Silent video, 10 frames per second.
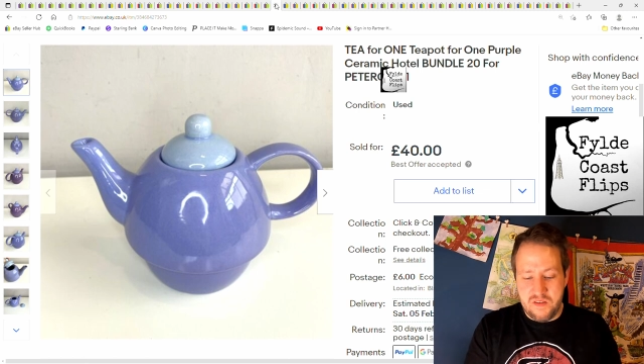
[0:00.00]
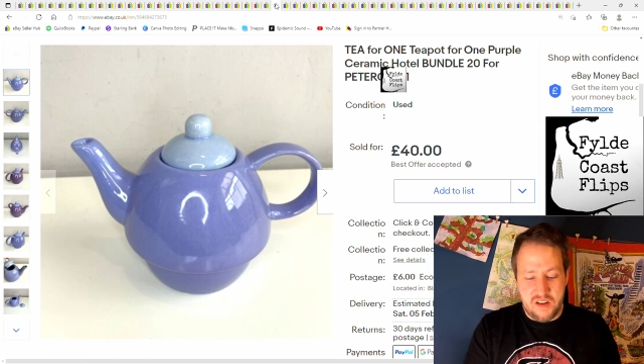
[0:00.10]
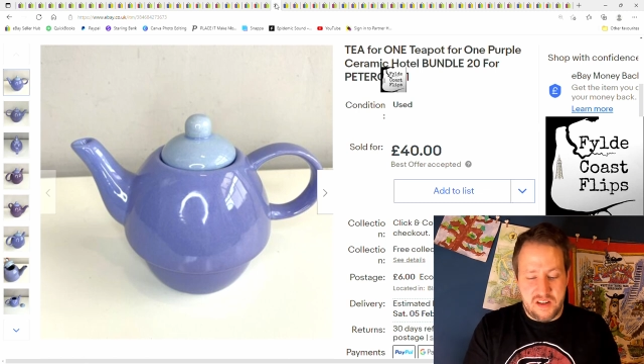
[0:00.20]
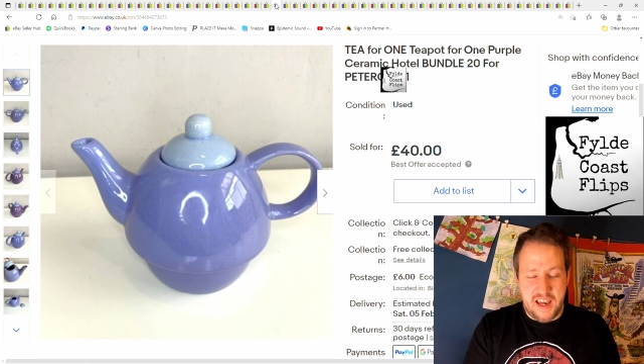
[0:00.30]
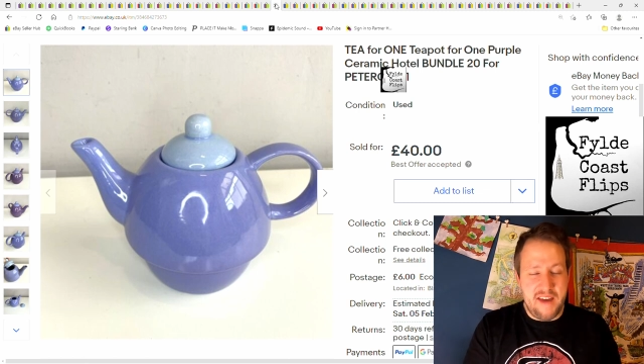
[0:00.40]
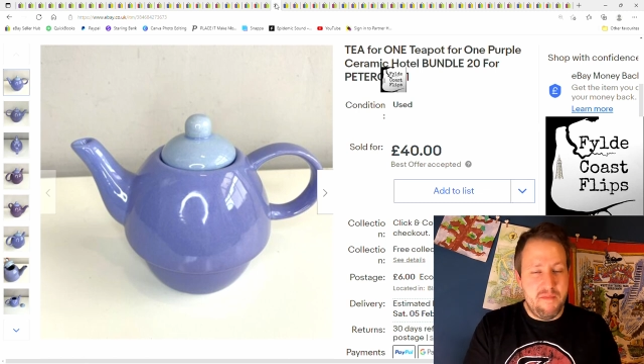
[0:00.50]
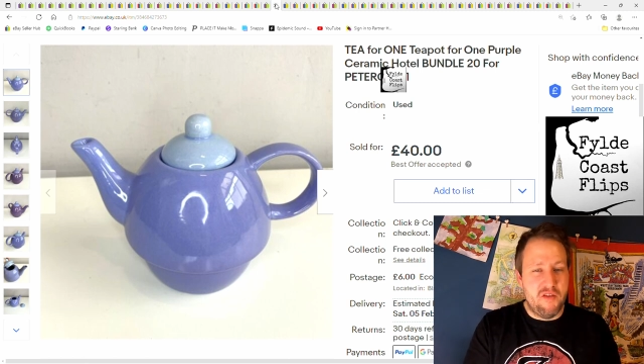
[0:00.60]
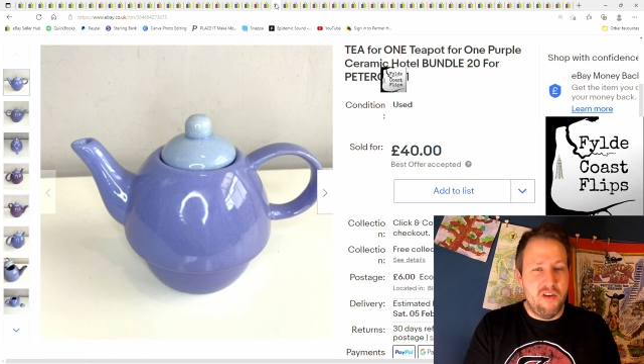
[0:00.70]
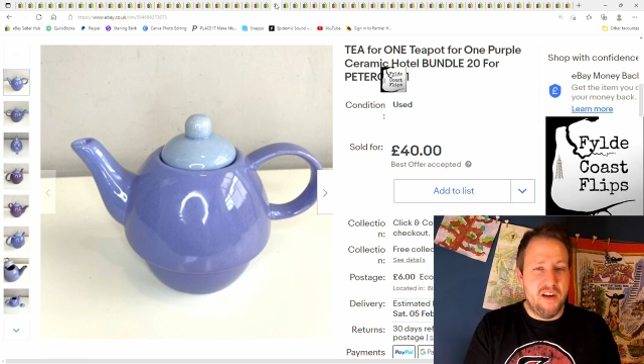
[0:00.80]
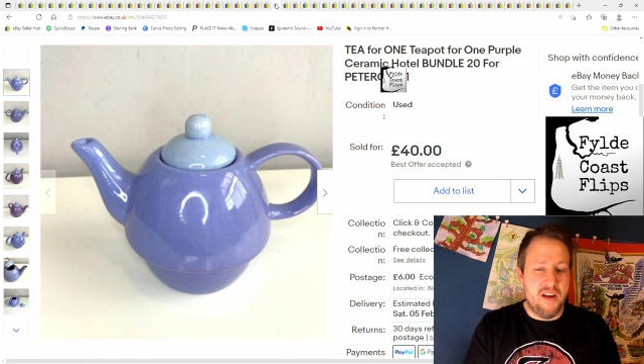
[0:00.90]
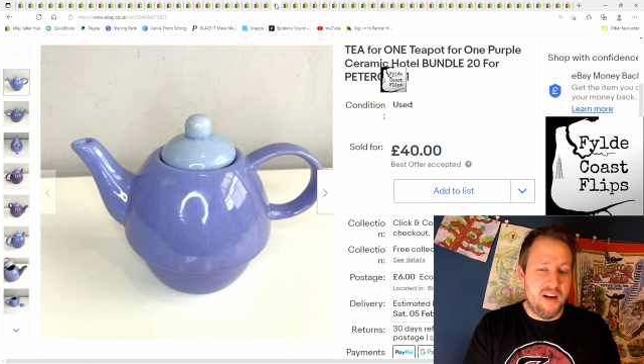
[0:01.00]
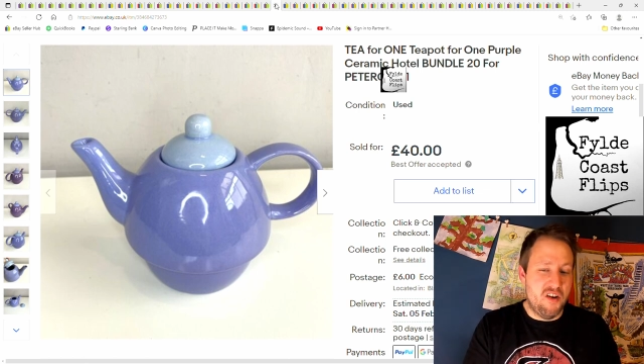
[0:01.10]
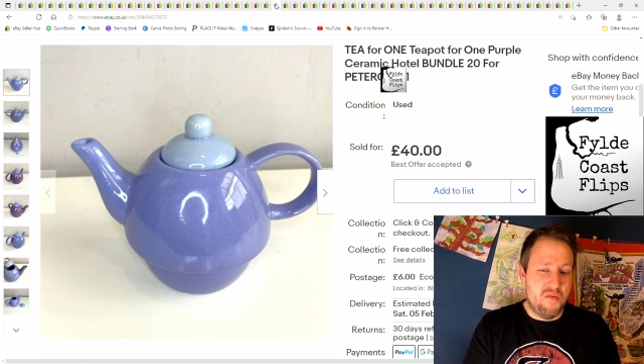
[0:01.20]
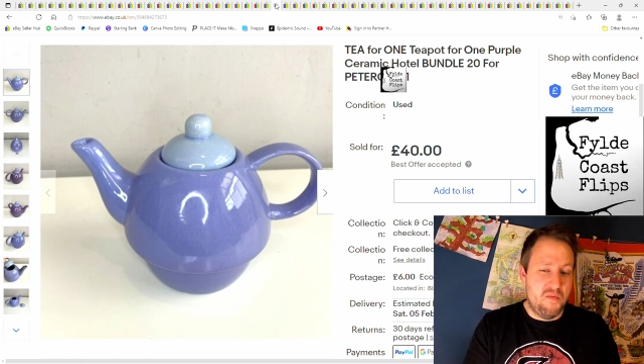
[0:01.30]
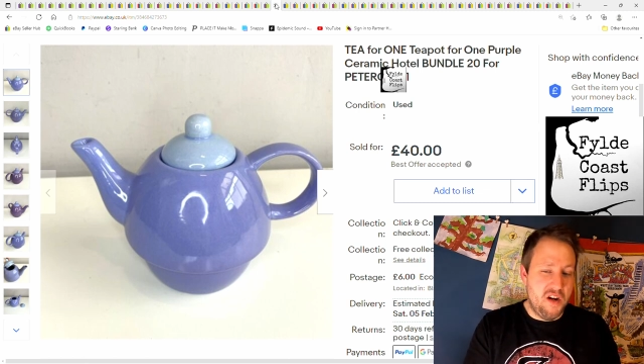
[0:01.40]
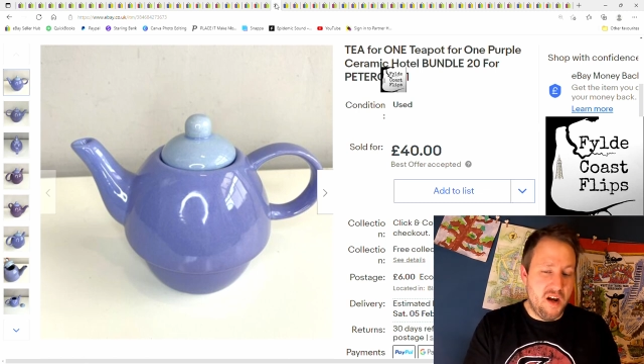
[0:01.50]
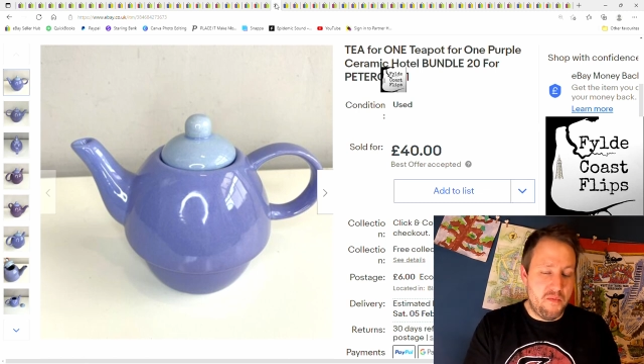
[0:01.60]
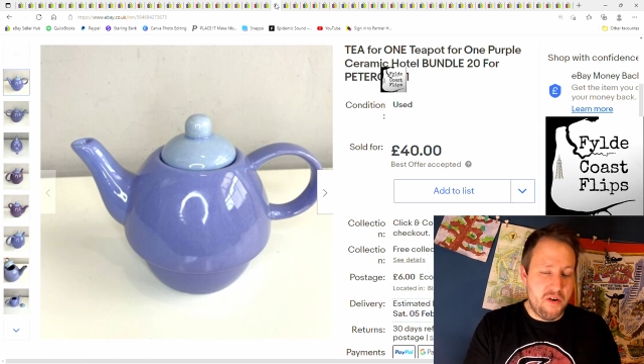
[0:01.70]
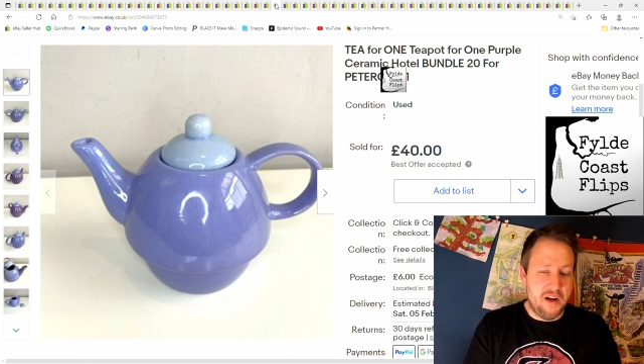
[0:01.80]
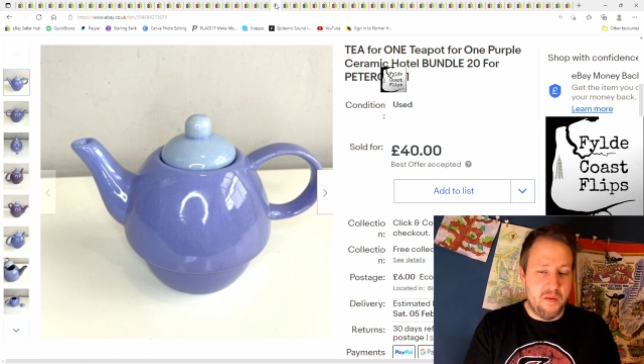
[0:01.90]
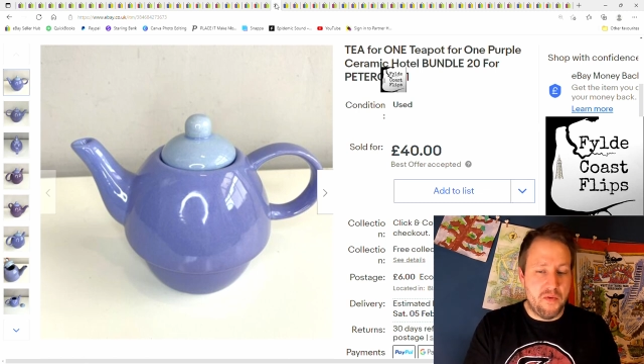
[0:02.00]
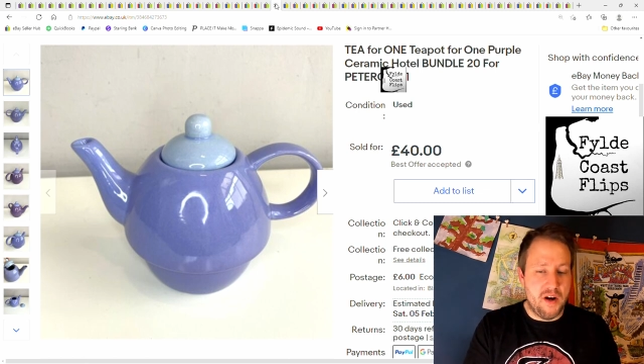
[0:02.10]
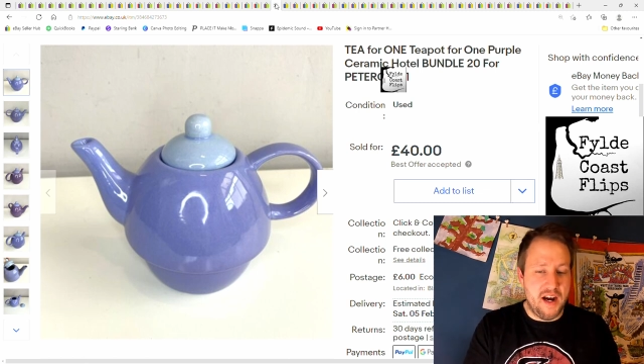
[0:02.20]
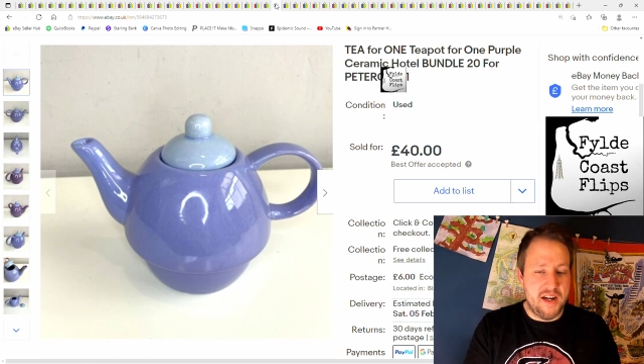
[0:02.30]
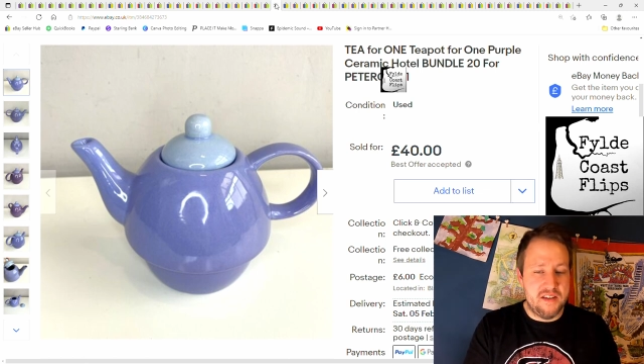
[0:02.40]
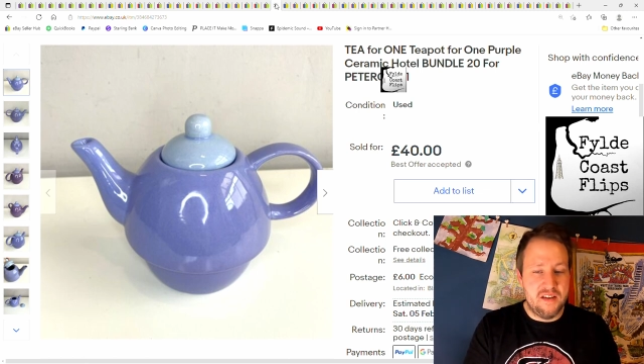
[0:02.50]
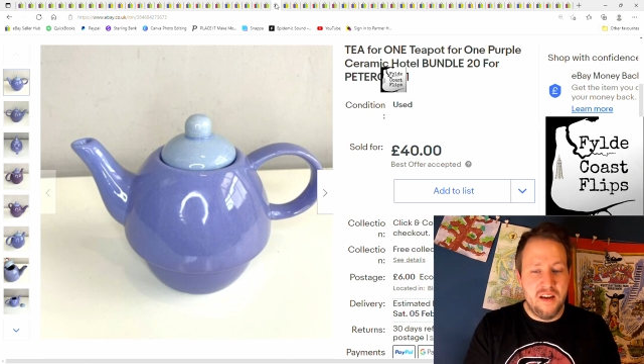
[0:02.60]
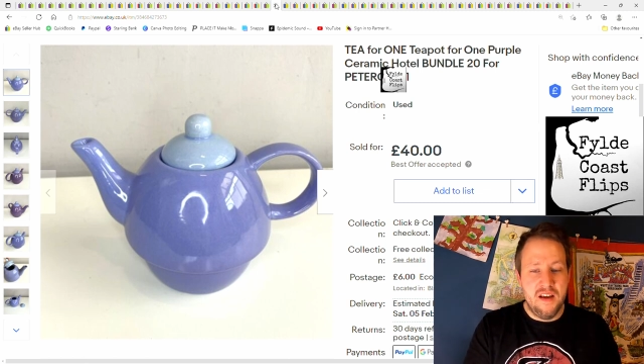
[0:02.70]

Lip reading: Just gave them pretty good price.